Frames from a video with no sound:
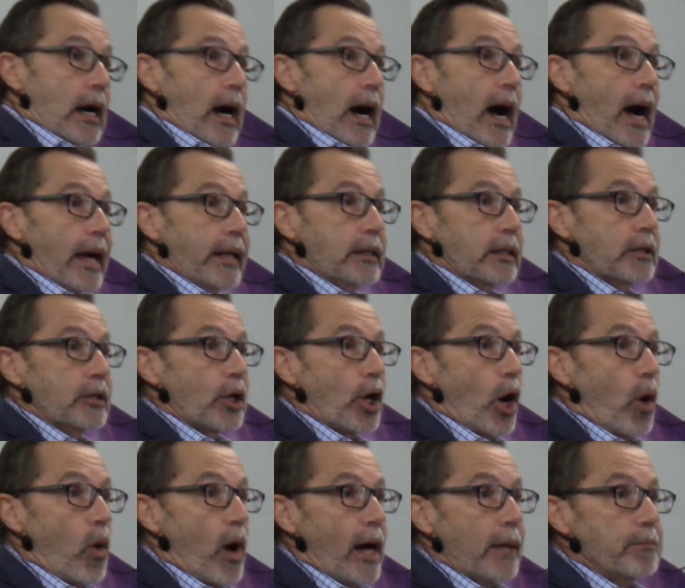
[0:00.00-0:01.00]
I can
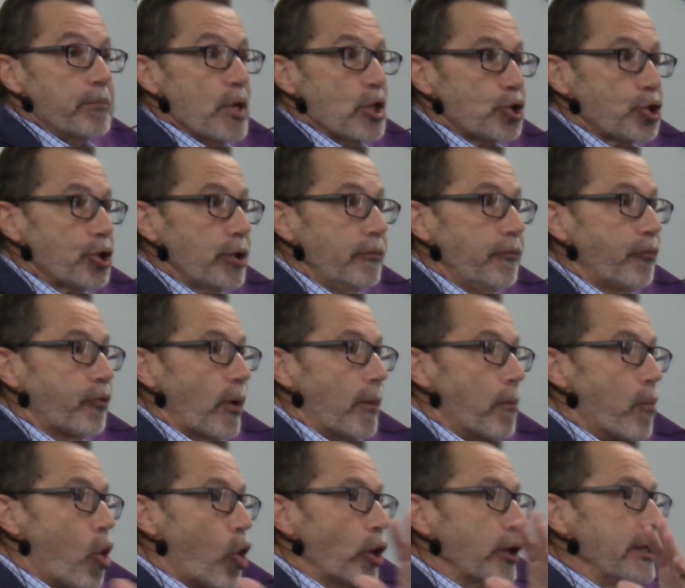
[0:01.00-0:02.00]
go on mission
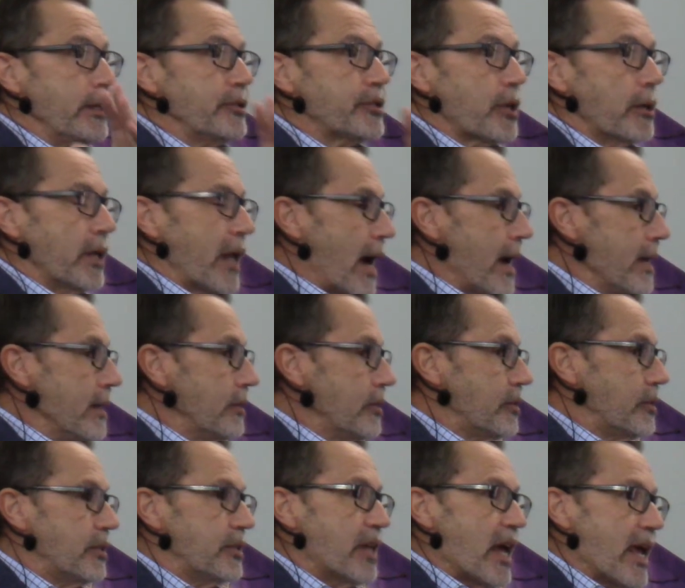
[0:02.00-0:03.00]
from morning to
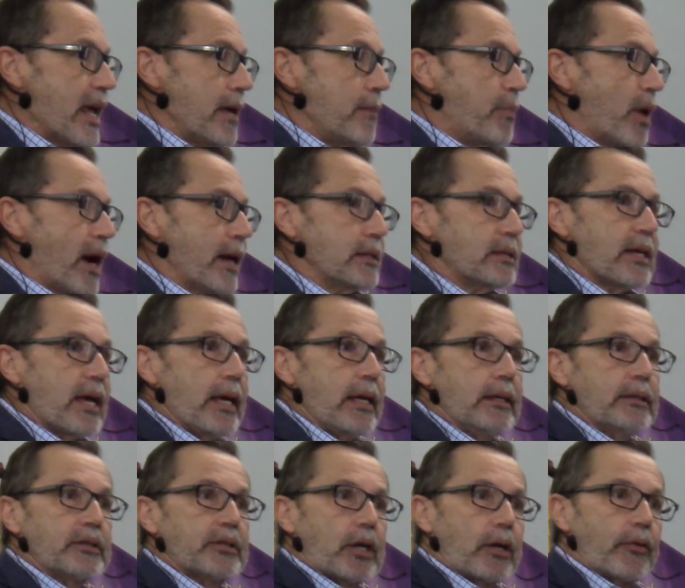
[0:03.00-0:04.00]
night, day by day,
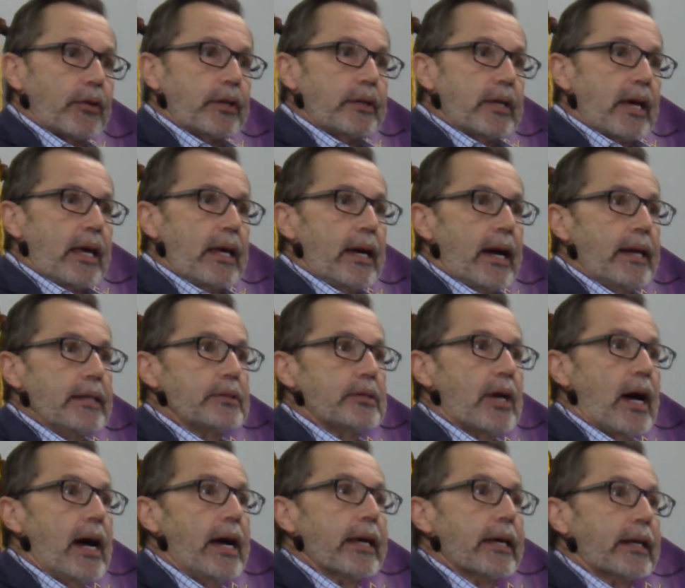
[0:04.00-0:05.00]
until the day I
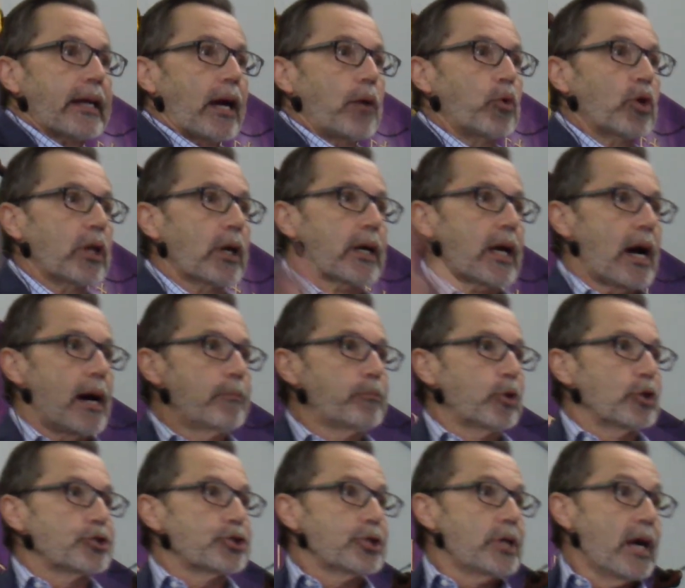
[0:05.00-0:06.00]
die, and I will
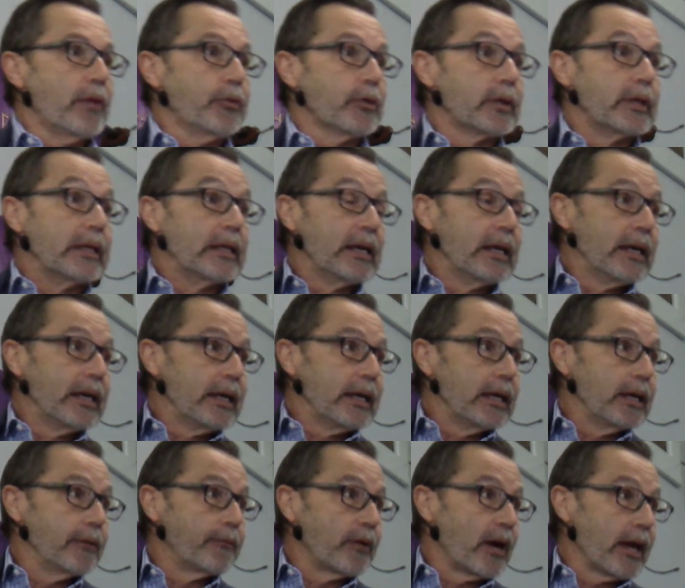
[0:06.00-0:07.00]
accomplish nothing
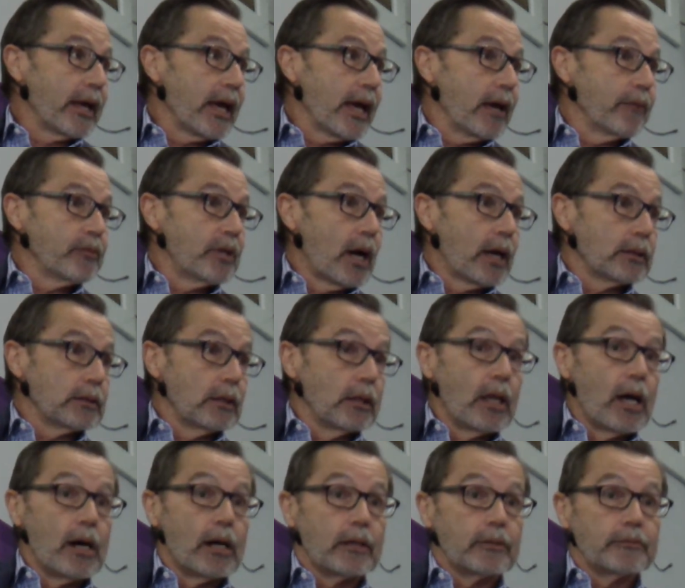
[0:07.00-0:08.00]
if I have not
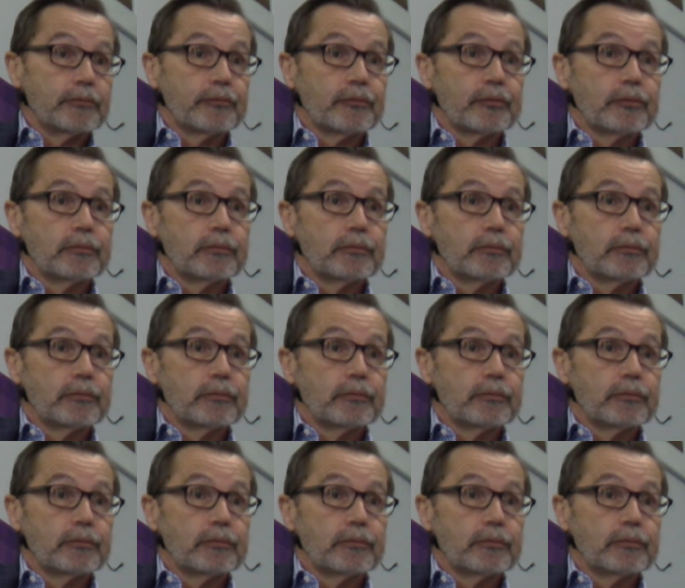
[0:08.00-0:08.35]
love.